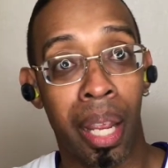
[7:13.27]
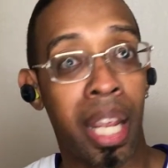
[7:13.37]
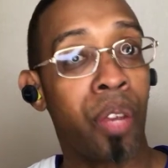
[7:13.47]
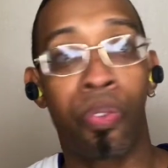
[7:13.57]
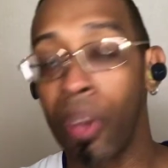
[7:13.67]

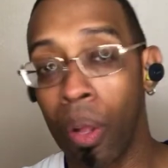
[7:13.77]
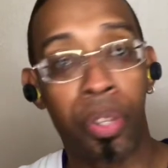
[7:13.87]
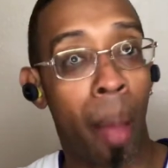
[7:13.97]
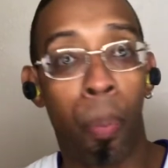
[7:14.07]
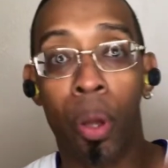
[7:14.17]
He
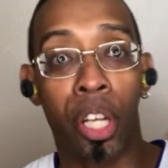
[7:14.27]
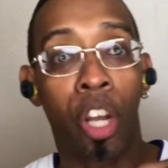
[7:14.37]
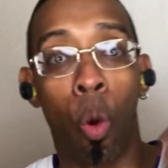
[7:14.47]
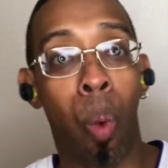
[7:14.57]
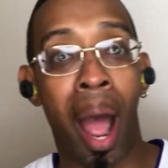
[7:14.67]
filled up on the
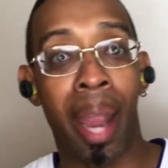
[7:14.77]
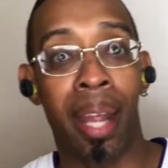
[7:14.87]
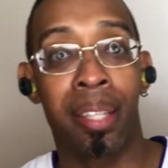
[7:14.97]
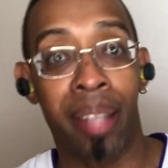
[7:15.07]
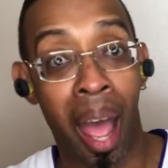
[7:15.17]
Kawhi
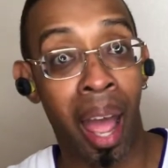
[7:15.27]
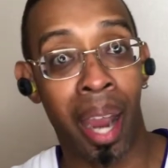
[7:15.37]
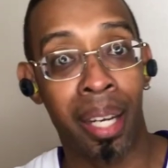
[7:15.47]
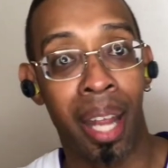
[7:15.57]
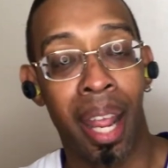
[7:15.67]
and
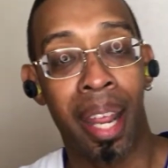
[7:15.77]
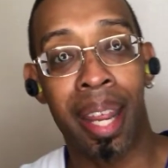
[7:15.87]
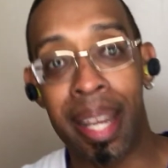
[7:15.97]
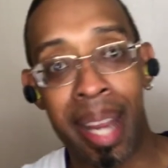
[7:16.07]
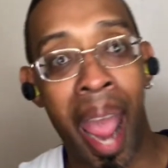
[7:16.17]
Dine,
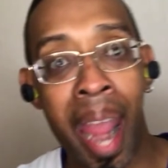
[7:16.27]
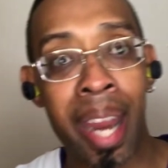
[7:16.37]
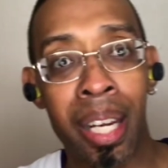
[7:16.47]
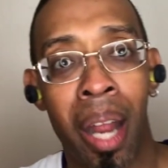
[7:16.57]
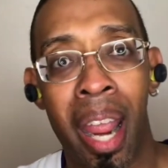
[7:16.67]
he
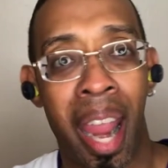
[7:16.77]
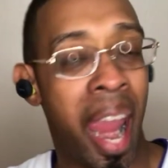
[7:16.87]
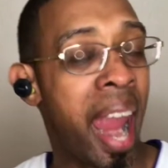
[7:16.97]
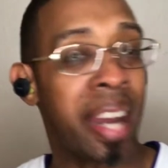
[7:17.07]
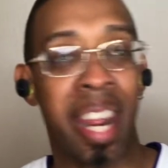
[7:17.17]
ate,
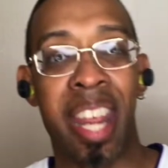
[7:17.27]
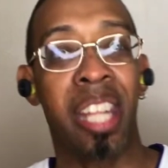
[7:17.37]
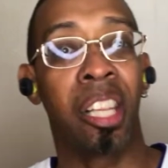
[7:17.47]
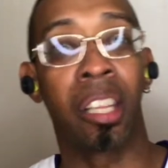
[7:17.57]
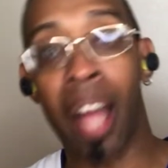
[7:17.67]
and
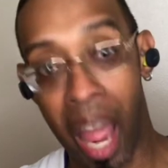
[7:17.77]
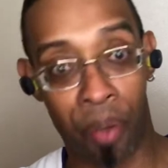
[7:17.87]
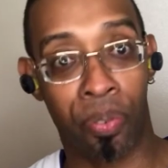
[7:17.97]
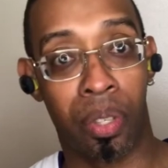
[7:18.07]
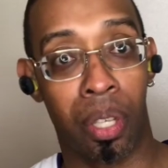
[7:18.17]
he
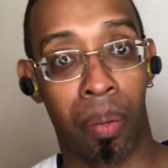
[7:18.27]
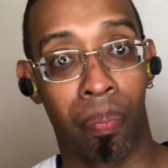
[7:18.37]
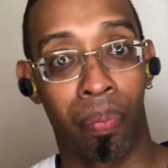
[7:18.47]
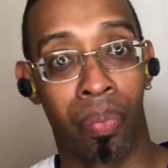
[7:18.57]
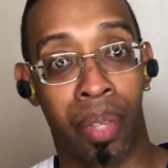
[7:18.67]
left.
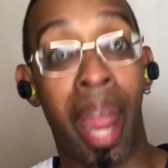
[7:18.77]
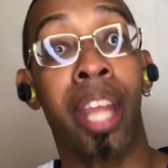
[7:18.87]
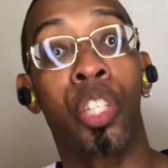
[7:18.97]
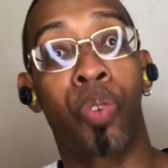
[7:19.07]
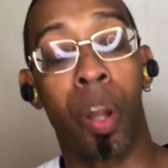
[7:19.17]

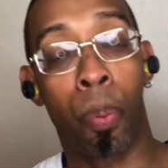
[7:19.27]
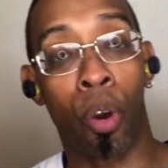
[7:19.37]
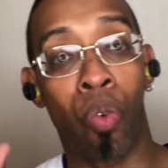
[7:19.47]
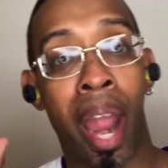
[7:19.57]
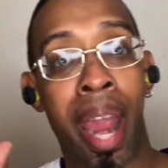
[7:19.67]
Thanks for the
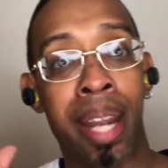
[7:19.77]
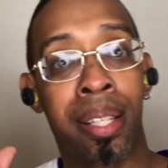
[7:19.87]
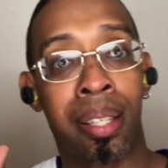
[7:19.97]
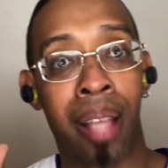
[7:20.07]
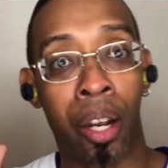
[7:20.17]

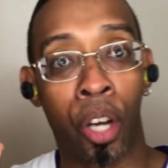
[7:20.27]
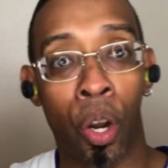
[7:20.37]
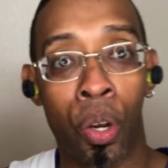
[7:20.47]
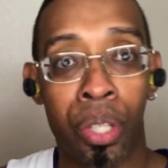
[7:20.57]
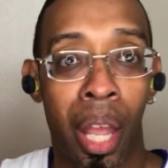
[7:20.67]
parade,
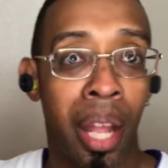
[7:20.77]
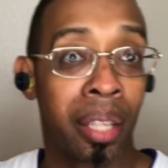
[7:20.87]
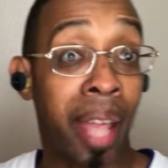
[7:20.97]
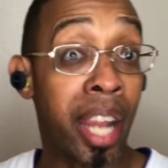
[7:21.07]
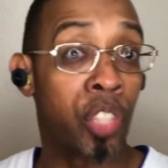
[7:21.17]
suckers.
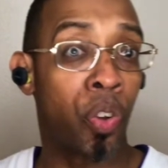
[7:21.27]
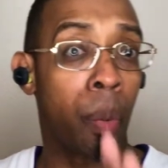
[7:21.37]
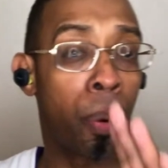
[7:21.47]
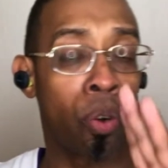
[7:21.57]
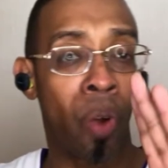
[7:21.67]
Thanks for
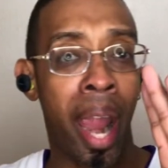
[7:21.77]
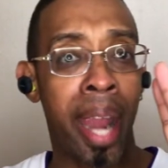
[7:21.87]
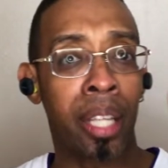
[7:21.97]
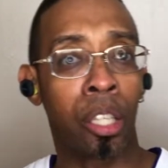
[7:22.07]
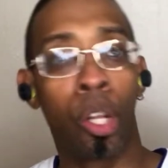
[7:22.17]
the
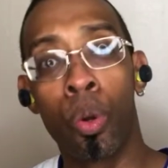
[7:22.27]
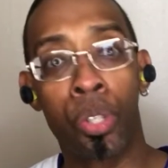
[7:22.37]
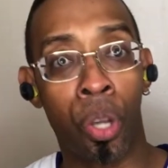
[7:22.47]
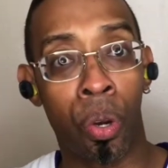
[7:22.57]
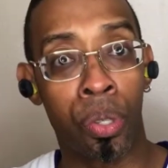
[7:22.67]
parade,
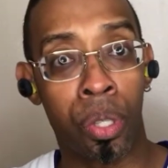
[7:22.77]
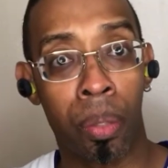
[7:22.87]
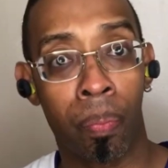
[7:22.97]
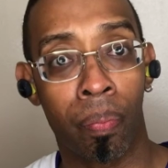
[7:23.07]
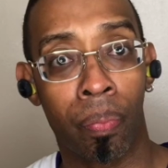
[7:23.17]
losers.